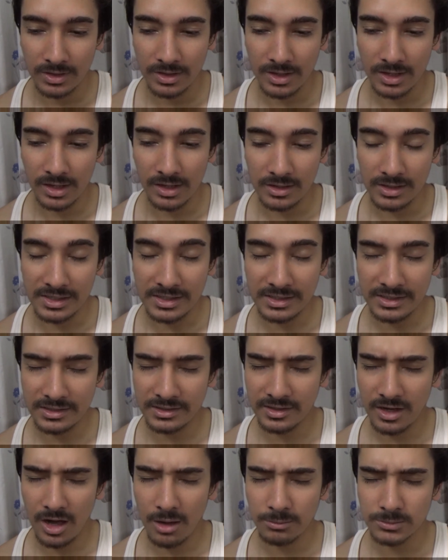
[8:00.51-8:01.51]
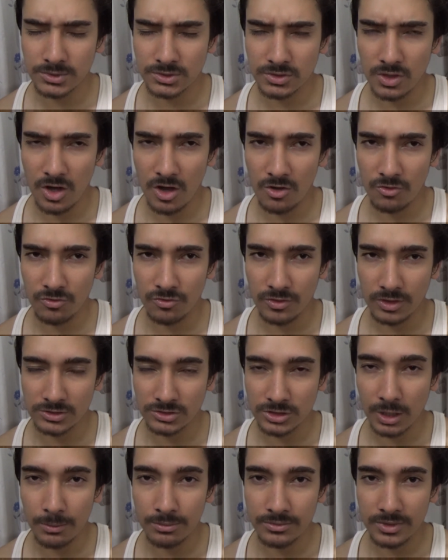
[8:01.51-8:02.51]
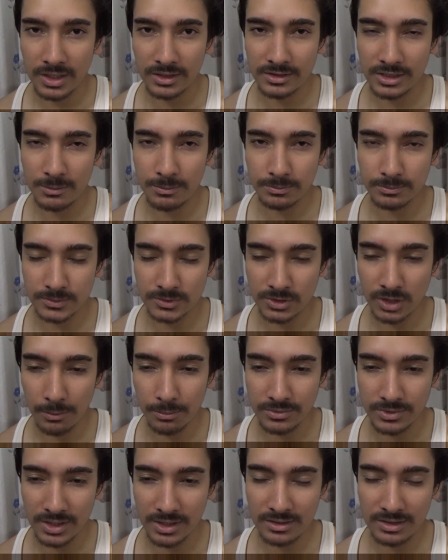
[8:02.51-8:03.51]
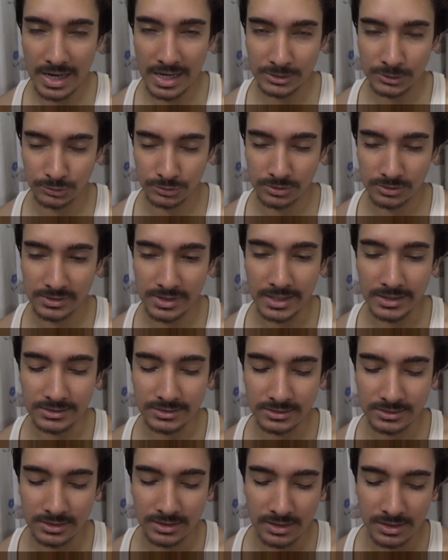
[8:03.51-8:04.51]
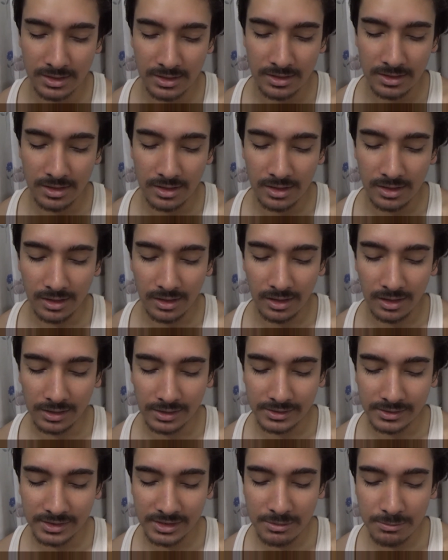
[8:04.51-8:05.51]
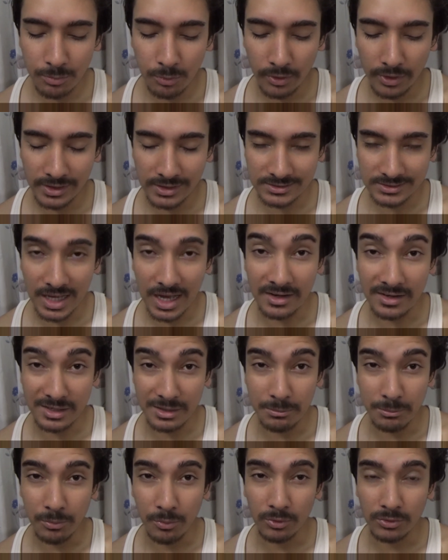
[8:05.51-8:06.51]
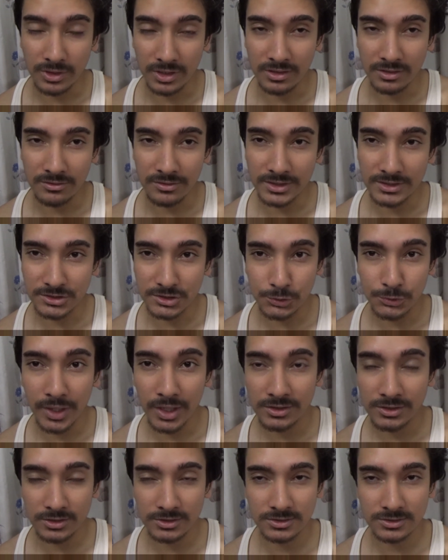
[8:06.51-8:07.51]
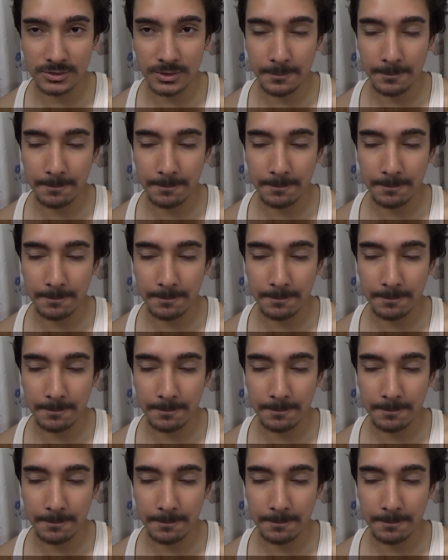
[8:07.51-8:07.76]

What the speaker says: and in terms of subjective subject like social science, key points are important. Rest you can just